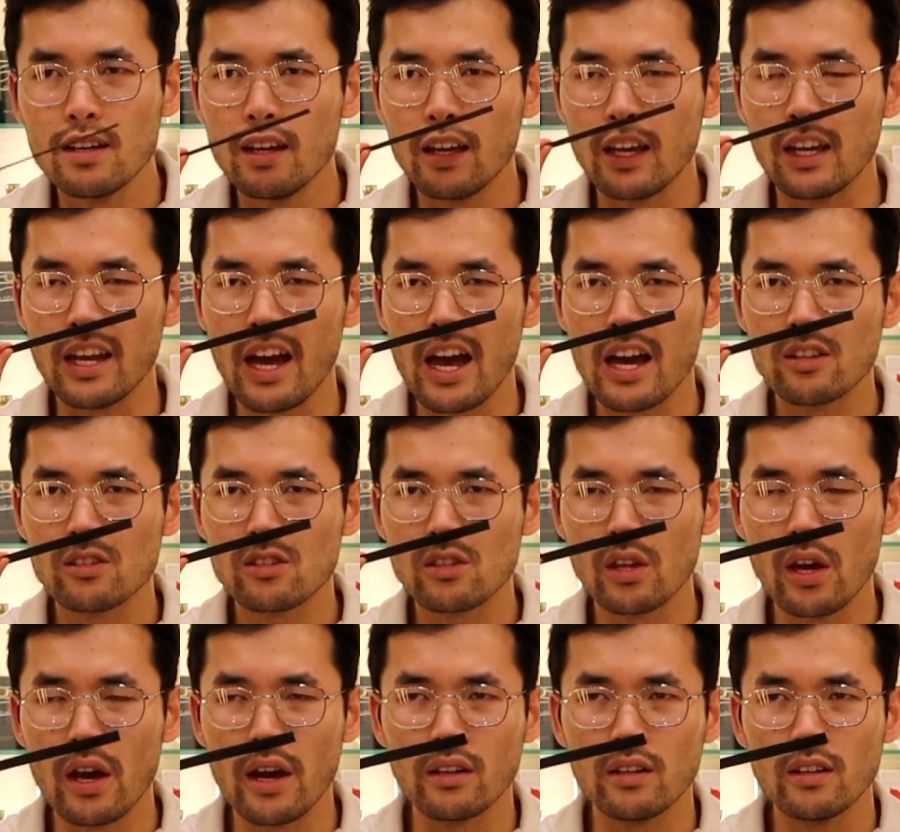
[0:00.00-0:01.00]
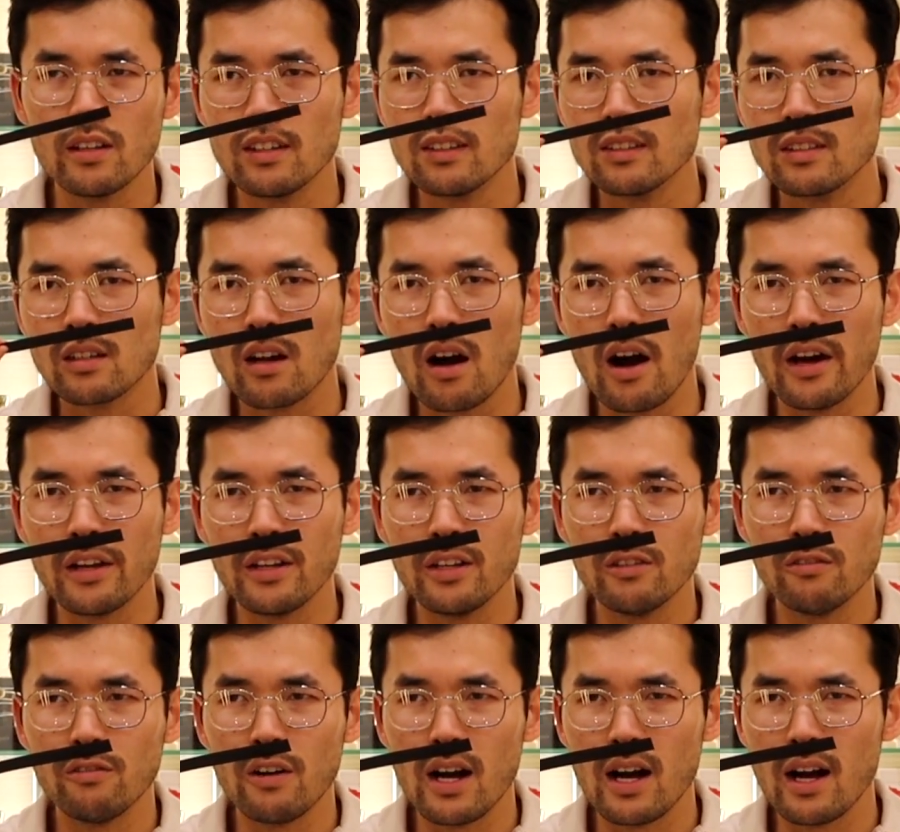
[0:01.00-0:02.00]
It has that kind
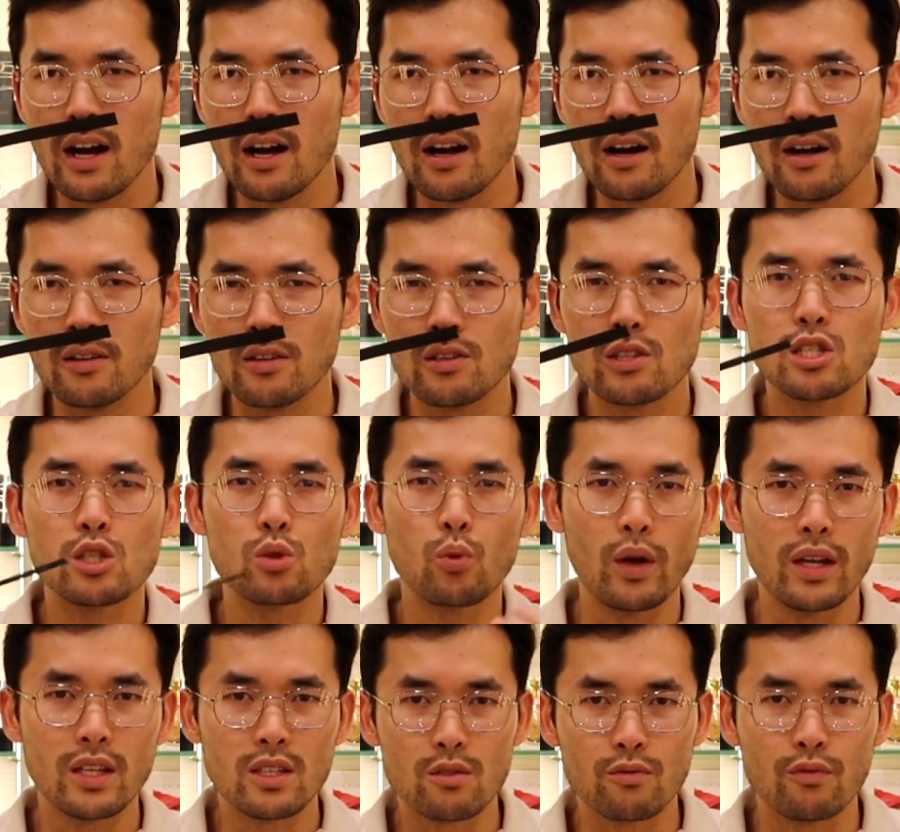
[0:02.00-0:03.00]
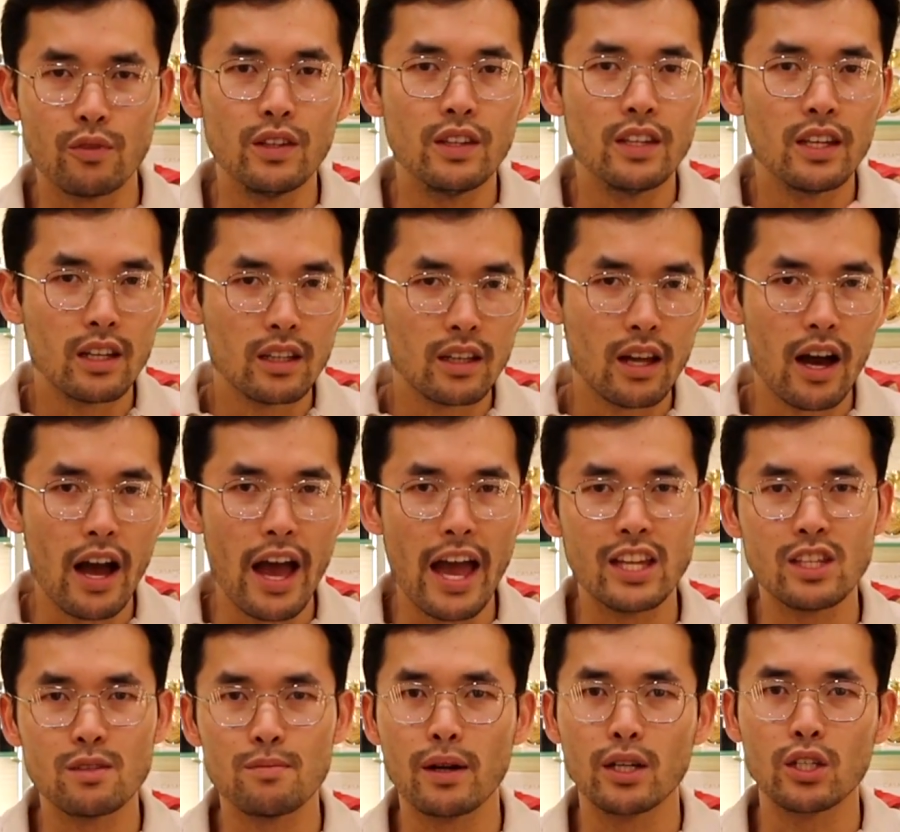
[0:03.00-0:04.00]
of sweet vanilla
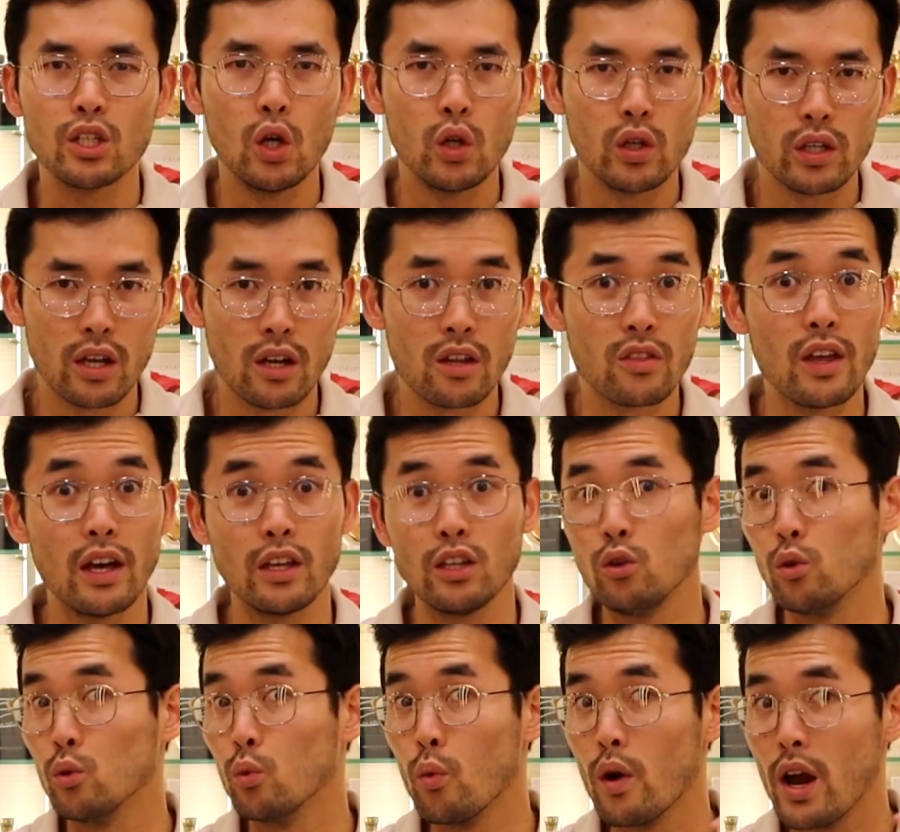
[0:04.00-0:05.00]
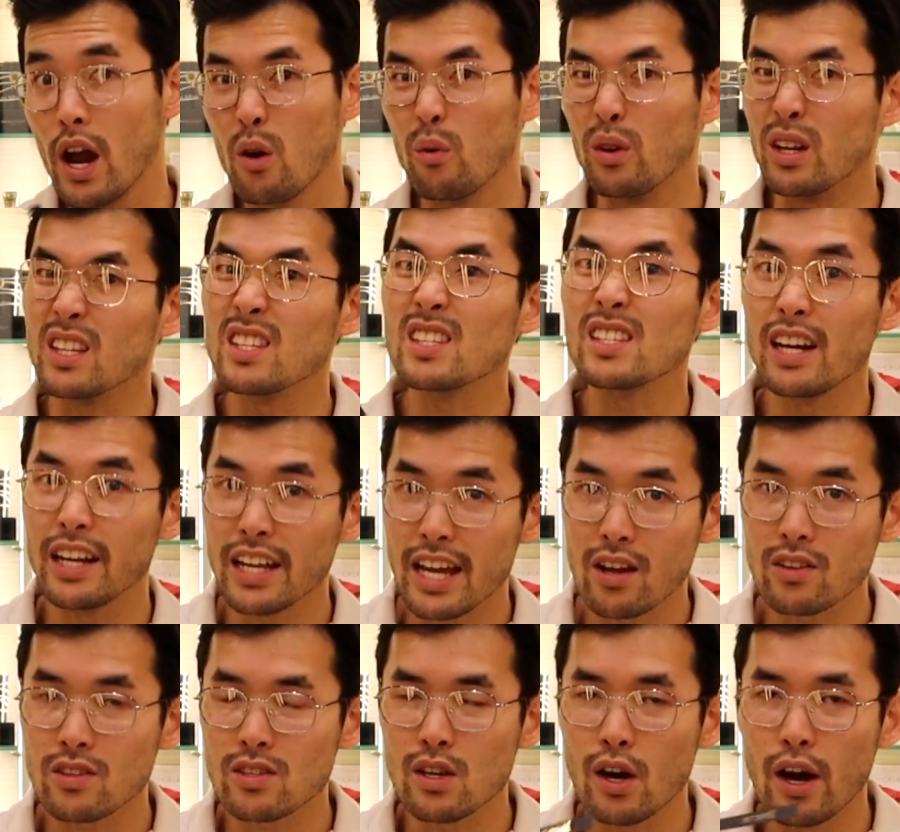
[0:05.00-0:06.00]
and magnolia that you would wear when it's sunny
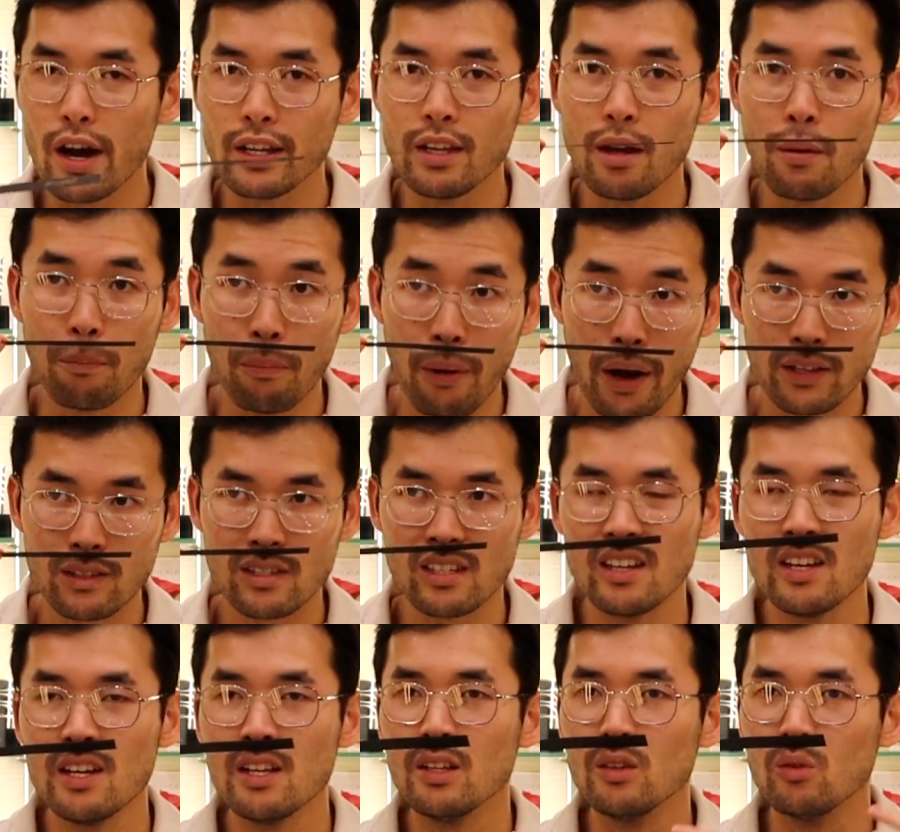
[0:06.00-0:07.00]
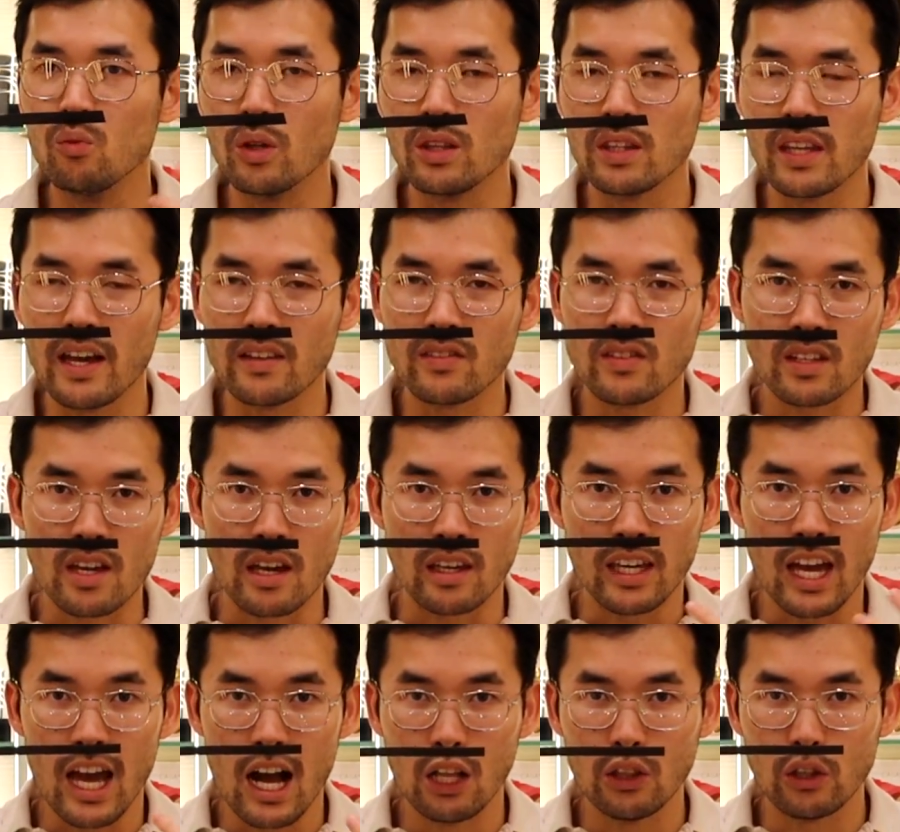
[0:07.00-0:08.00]
outside, but with that
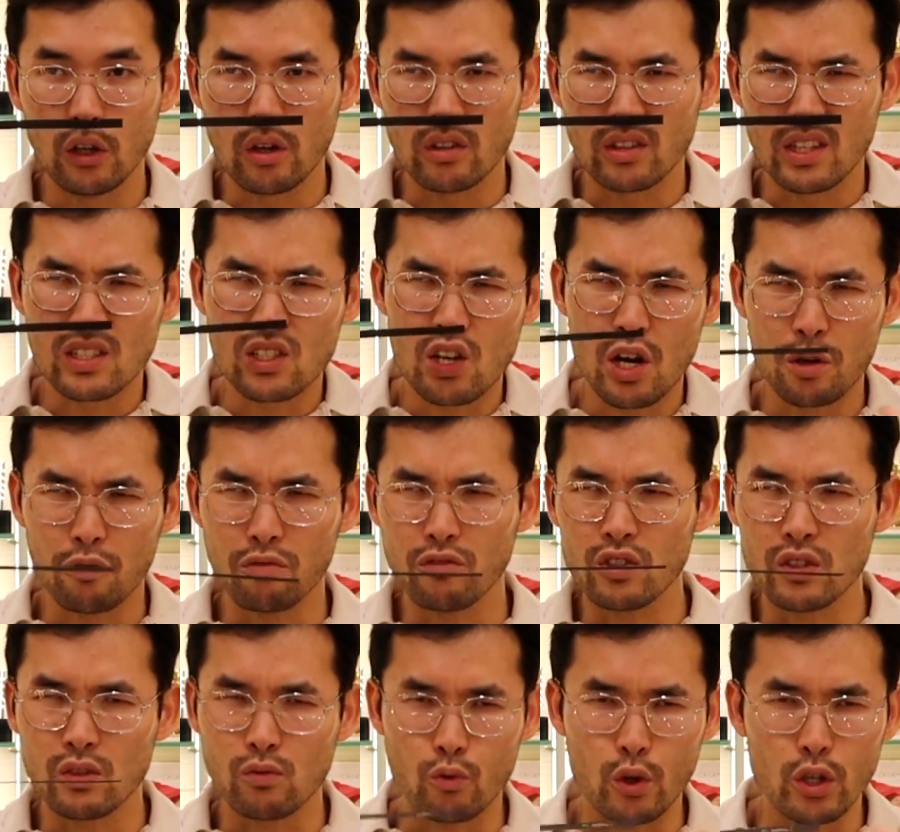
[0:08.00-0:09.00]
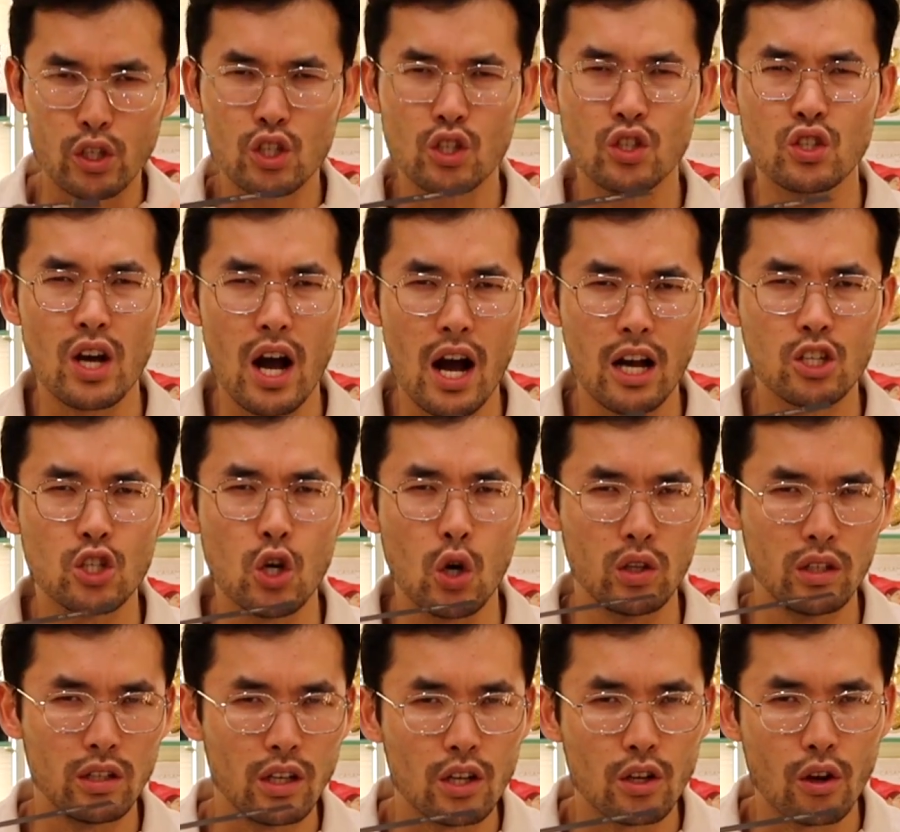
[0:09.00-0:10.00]
cacao note, this kind of rich, dark,
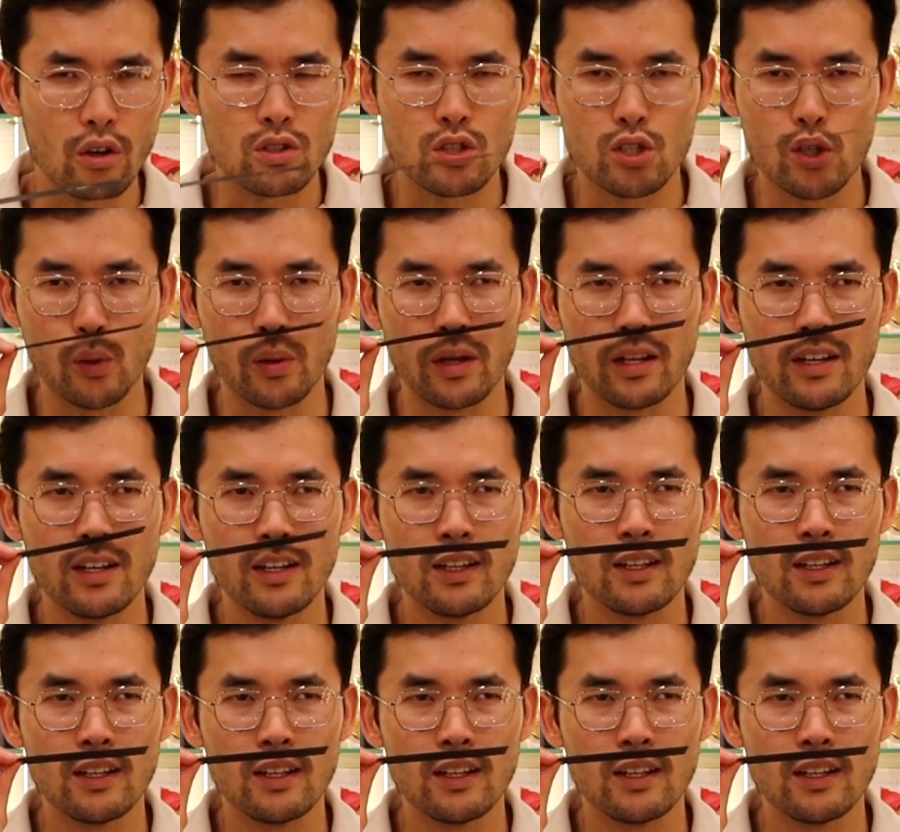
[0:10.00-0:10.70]
chocolatey note to it.